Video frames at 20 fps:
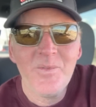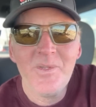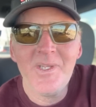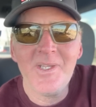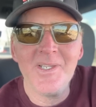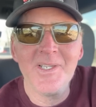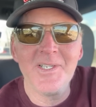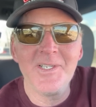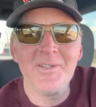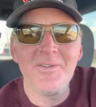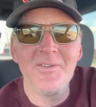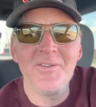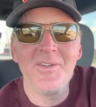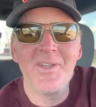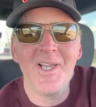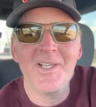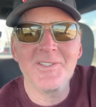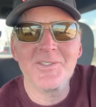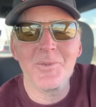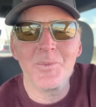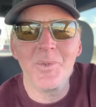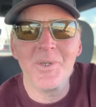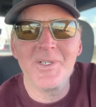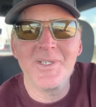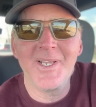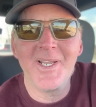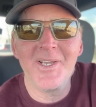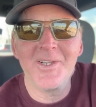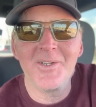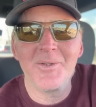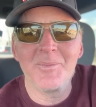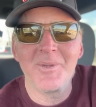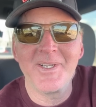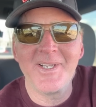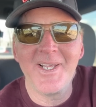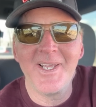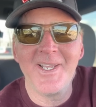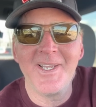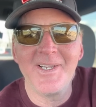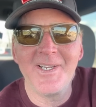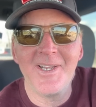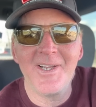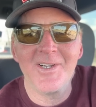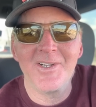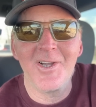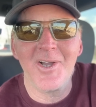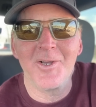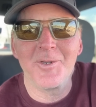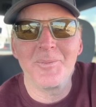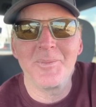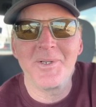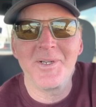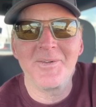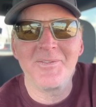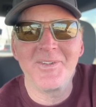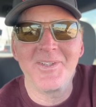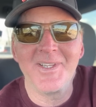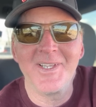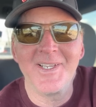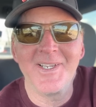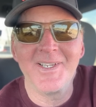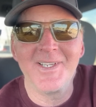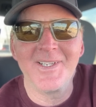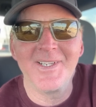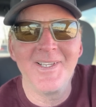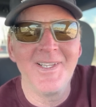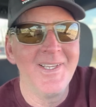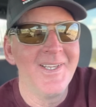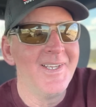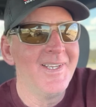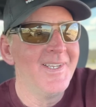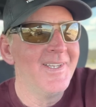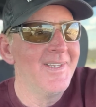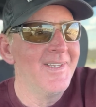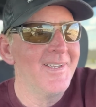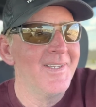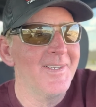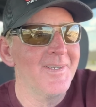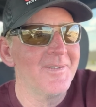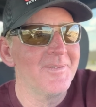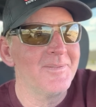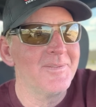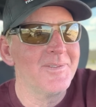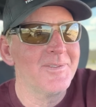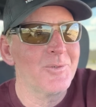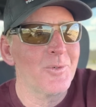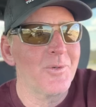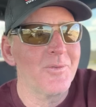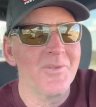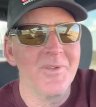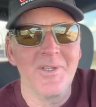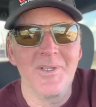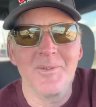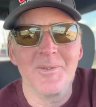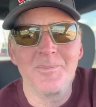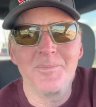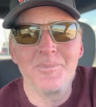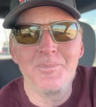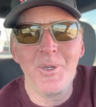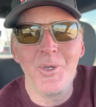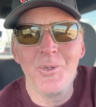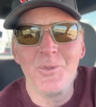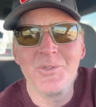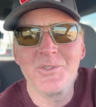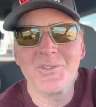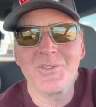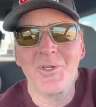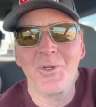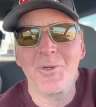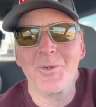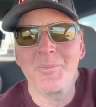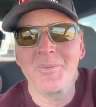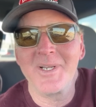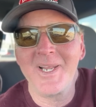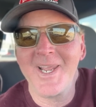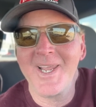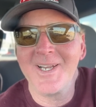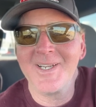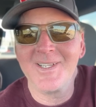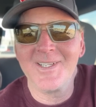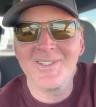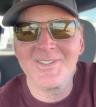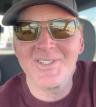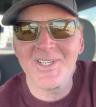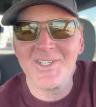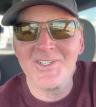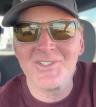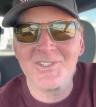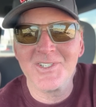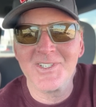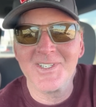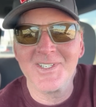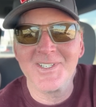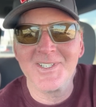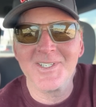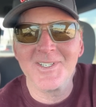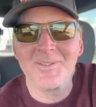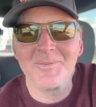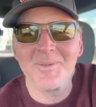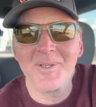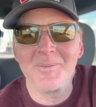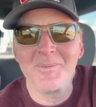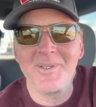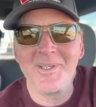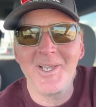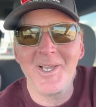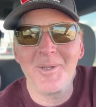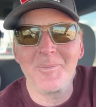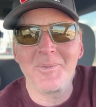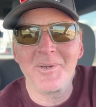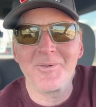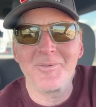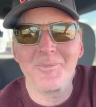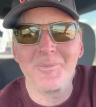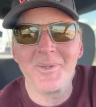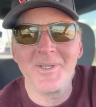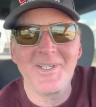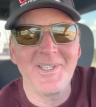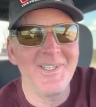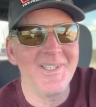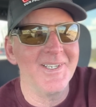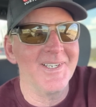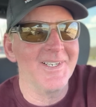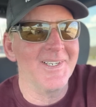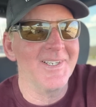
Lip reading: I'm going to give you guys a rundown on my day and how I caught them and everything, and sort of a post-tournament analyzation to maybe help everybody